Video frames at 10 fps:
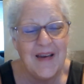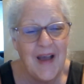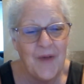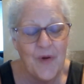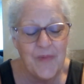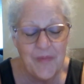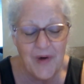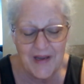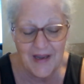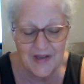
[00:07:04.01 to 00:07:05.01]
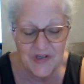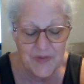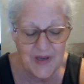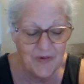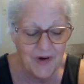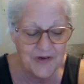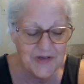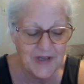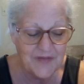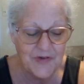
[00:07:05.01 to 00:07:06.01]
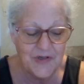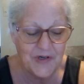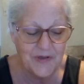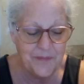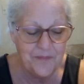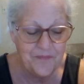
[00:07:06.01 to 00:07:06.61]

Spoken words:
I won't be breaking any speed records. That's for sure.